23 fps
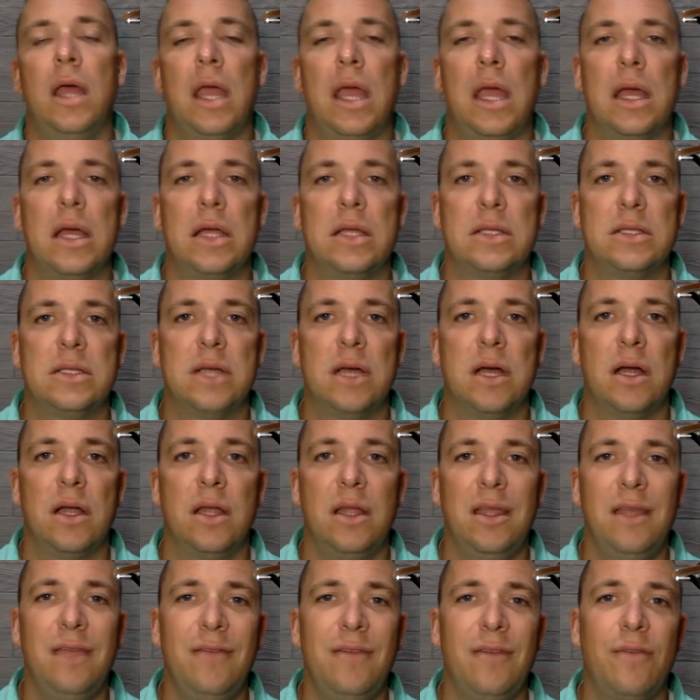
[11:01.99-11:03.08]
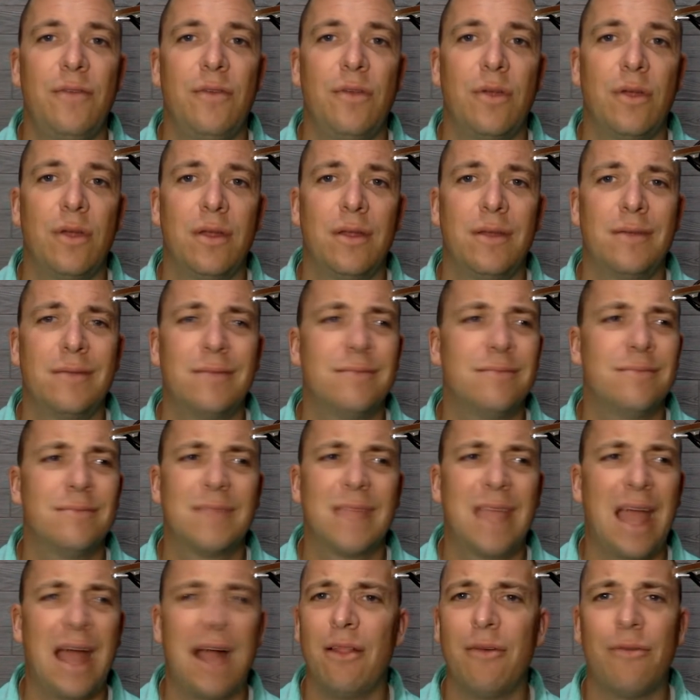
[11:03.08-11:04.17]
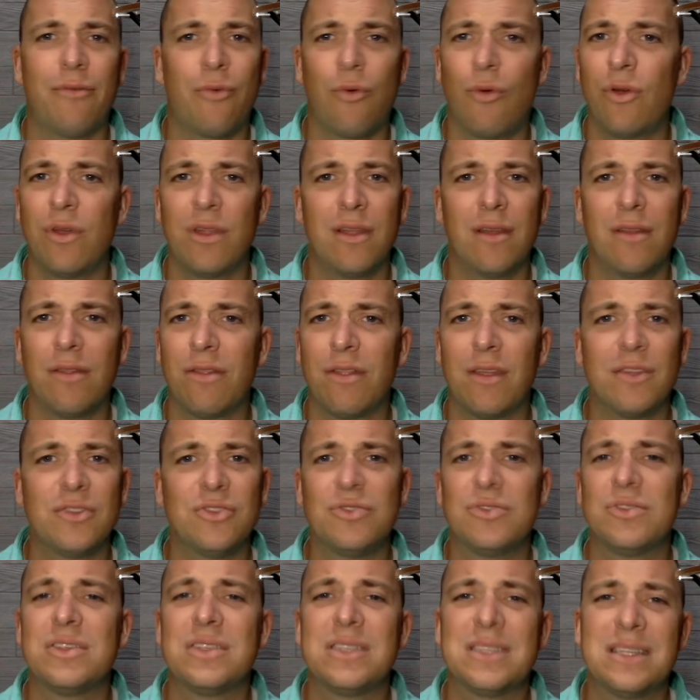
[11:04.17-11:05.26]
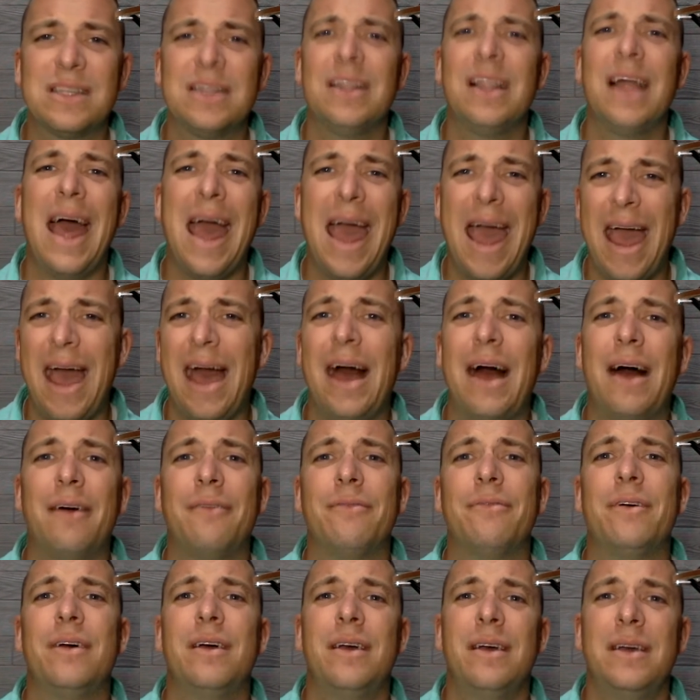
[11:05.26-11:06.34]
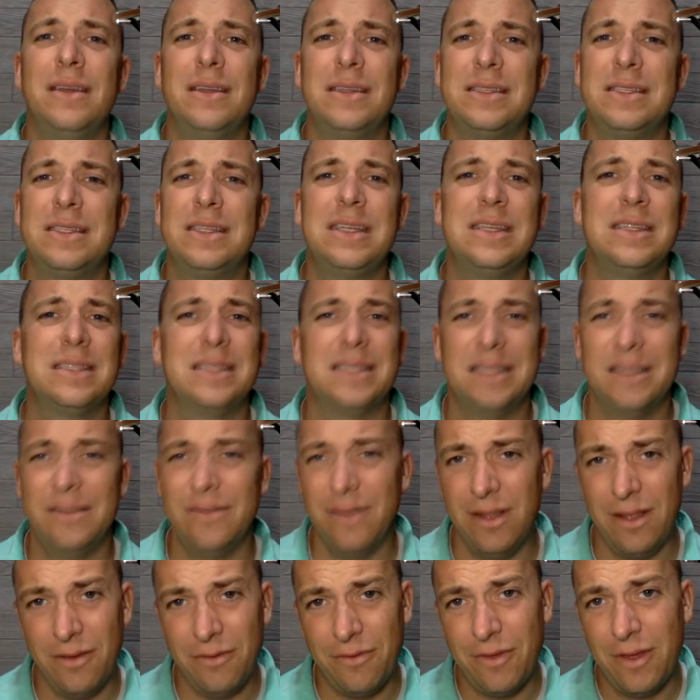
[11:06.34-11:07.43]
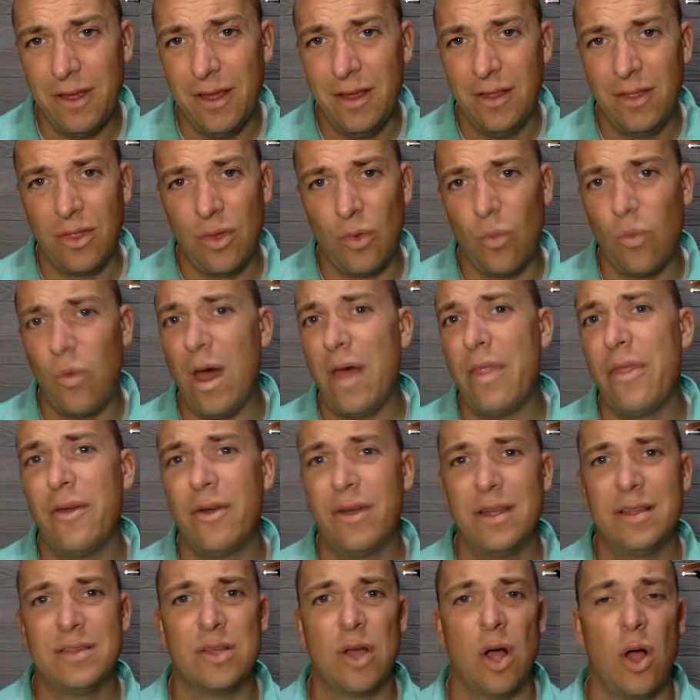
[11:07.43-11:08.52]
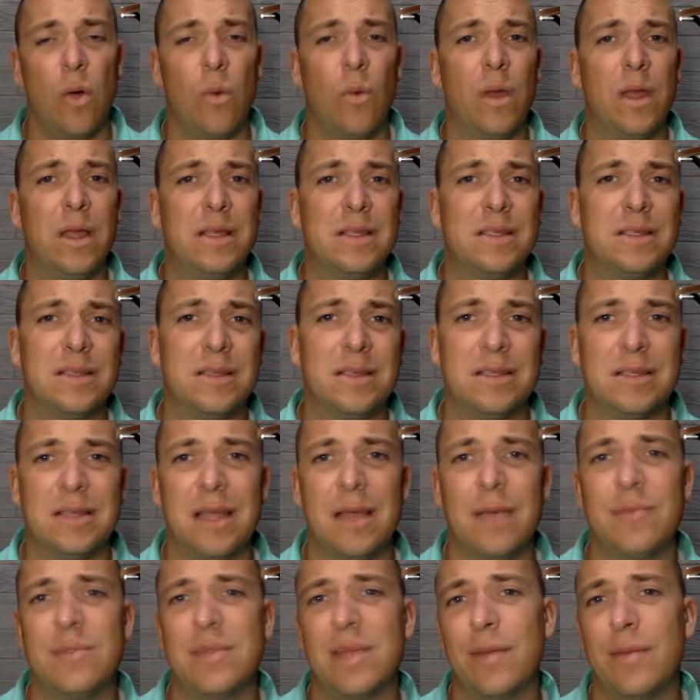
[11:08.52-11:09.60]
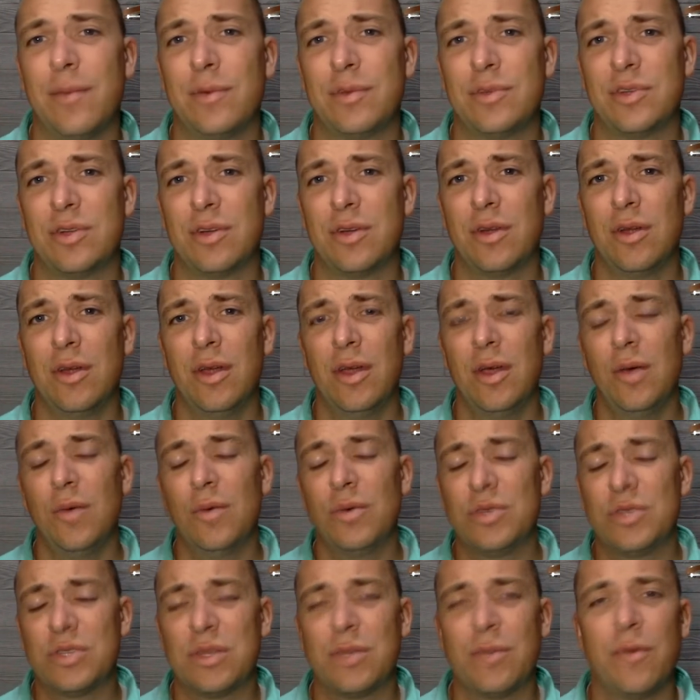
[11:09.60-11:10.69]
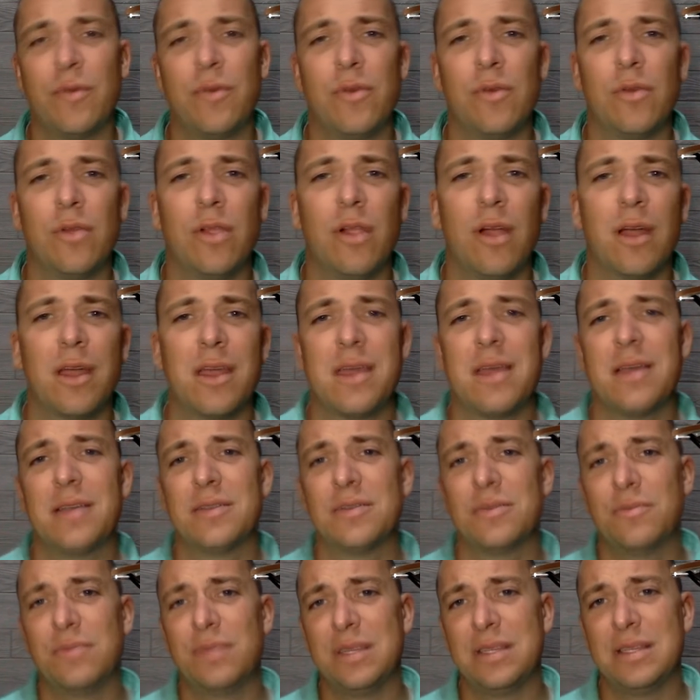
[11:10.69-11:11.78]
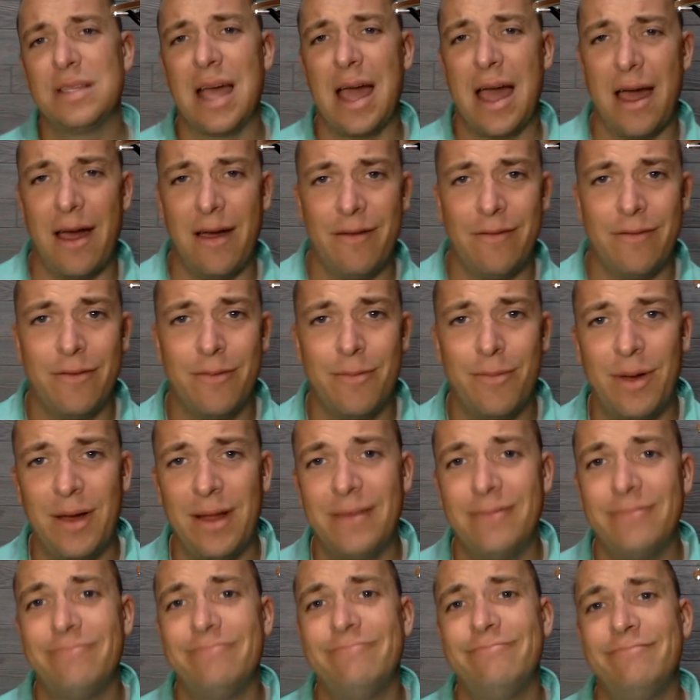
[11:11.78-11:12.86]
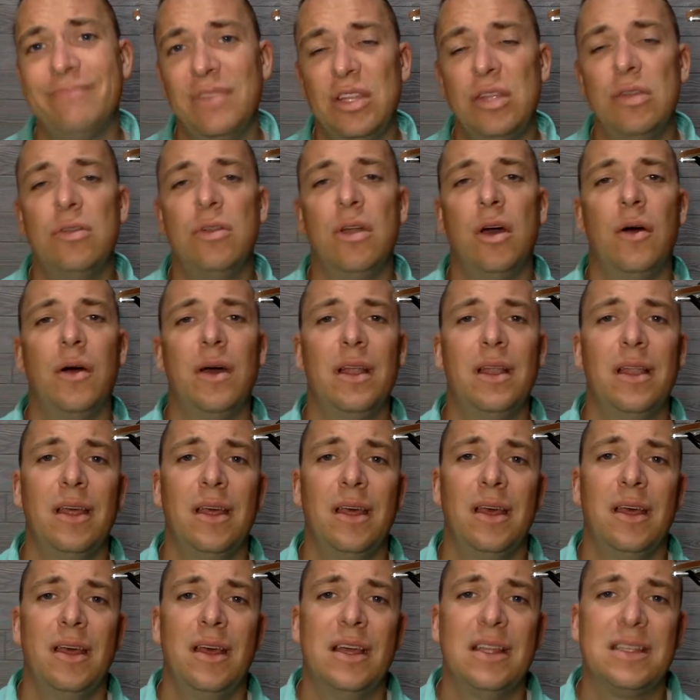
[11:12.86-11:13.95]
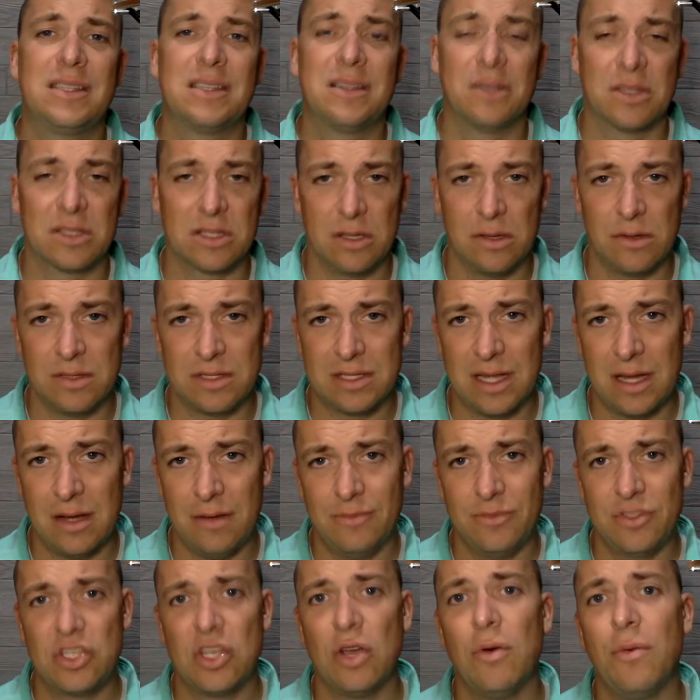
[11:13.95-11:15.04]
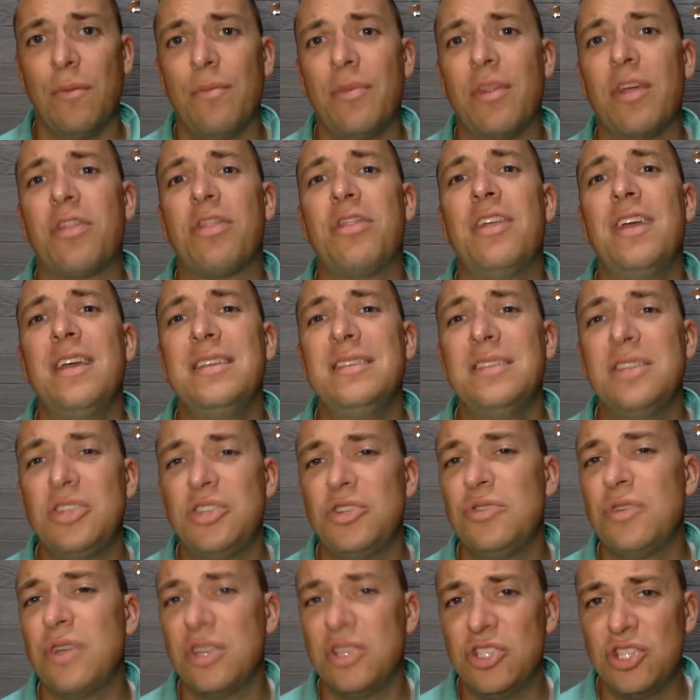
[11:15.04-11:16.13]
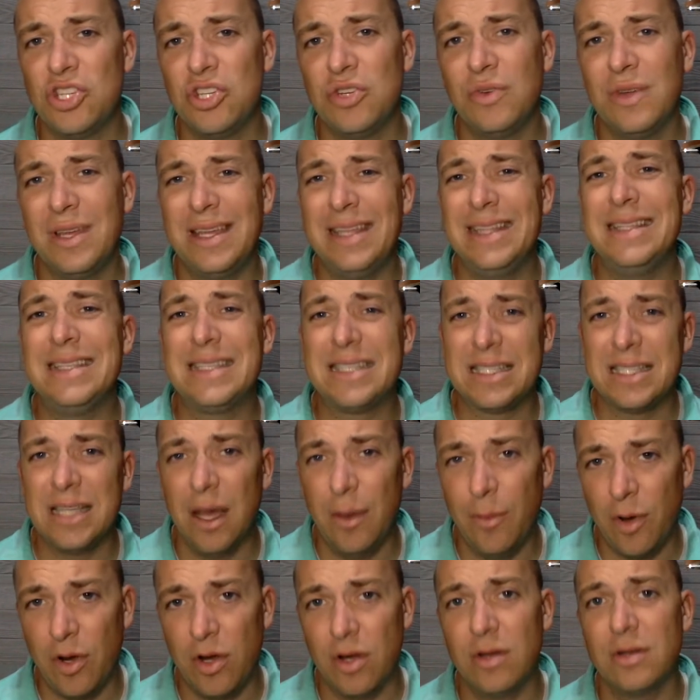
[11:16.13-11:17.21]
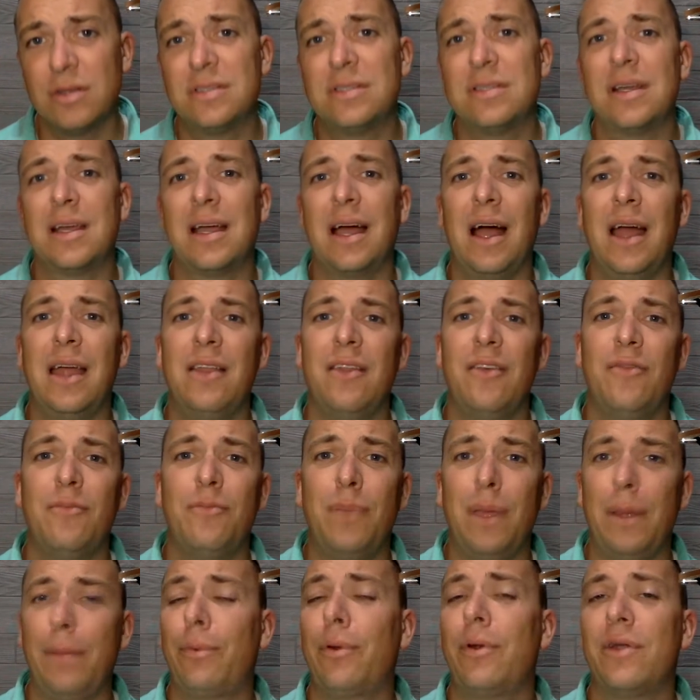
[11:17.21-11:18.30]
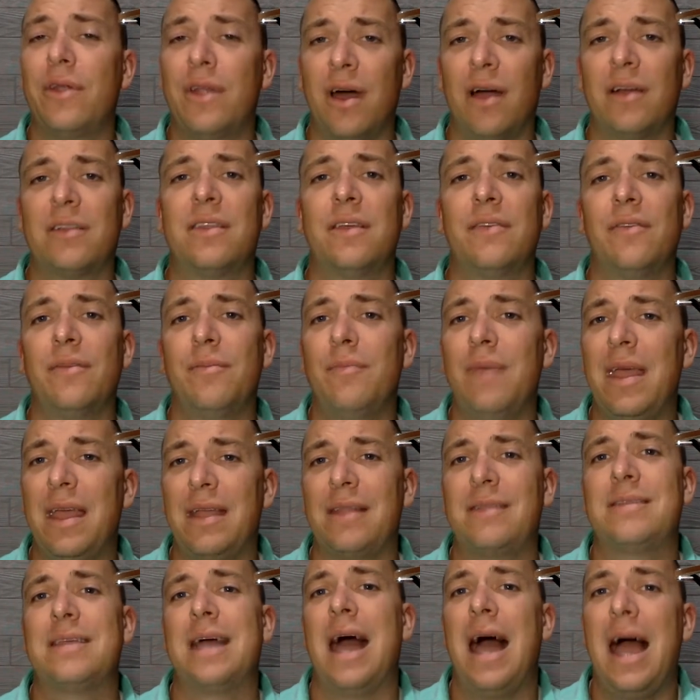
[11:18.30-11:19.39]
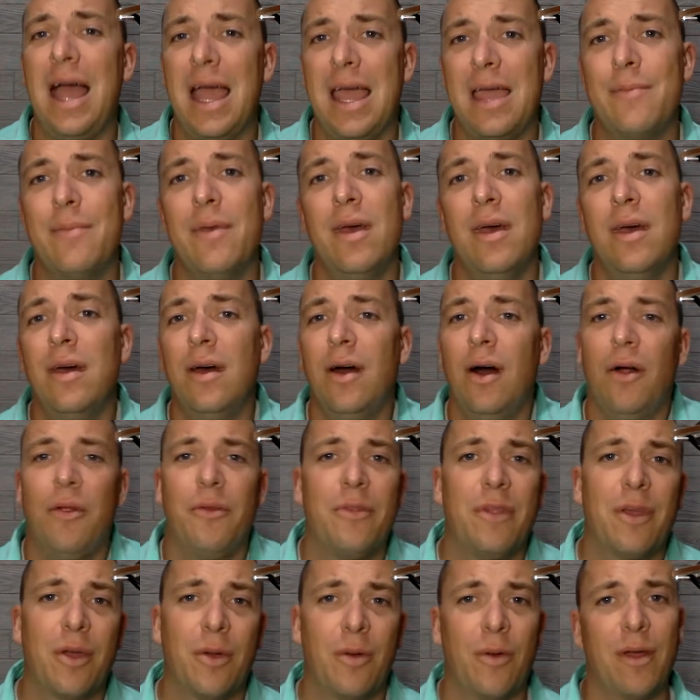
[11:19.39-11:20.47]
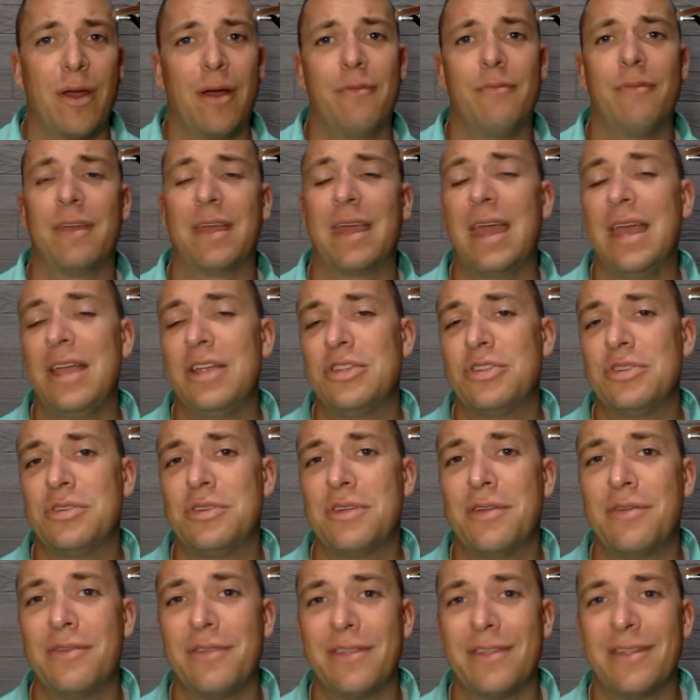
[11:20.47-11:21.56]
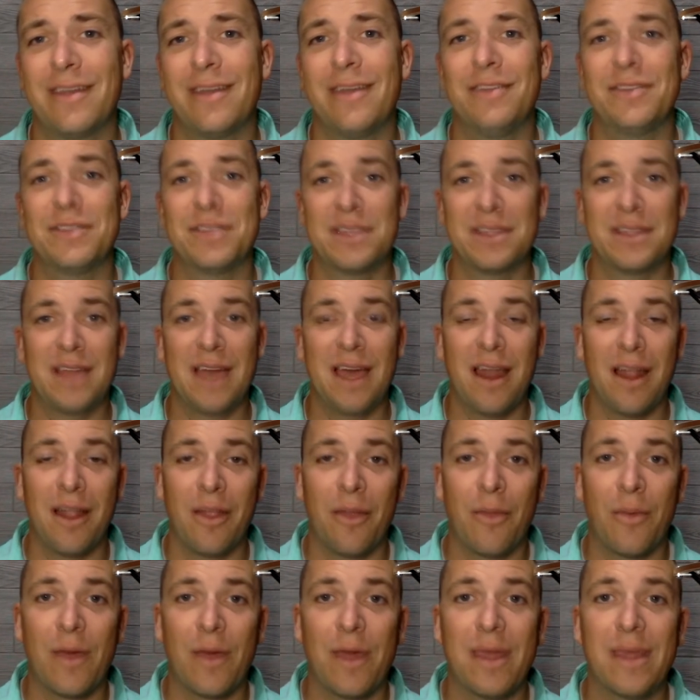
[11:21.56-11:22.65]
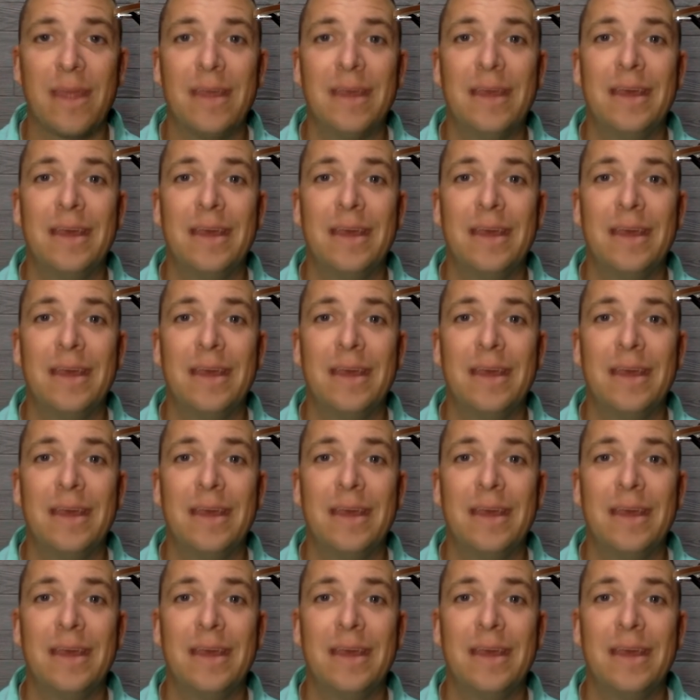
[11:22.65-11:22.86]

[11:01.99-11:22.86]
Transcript: And uh, even if you're in California and things, you still have seasons, even if the weather is always the same temperature, which some of you lucky S O Bs have, but you know it, it still slows down. So the things that you can do in summer to kind of be productive and make time, other than going on vacation and everything else, get that out of the way,